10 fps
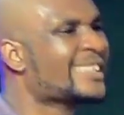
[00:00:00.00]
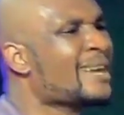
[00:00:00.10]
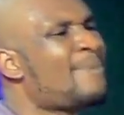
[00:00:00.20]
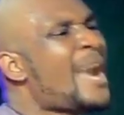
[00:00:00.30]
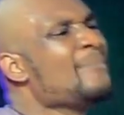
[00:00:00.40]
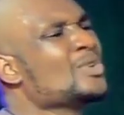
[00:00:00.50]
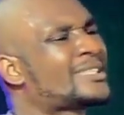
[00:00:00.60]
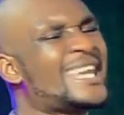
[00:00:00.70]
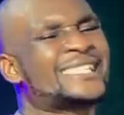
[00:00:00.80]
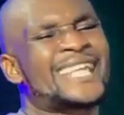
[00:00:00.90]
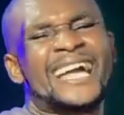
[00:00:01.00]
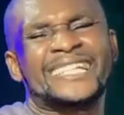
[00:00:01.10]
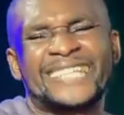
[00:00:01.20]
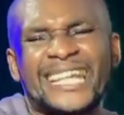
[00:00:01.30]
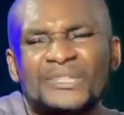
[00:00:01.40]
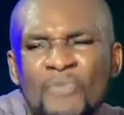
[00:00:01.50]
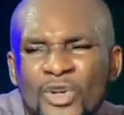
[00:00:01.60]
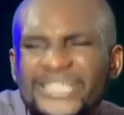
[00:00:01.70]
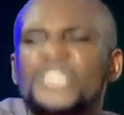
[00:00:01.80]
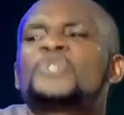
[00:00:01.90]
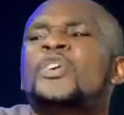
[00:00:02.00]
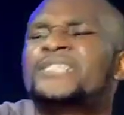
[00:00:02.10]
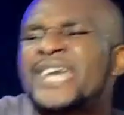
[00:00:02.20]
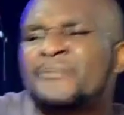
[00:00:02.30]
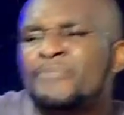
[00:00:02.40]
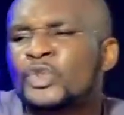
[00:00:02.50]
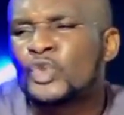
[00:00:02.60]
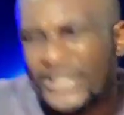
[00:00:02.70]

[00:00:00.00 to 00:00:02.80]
The Bible says, and that Moses was able to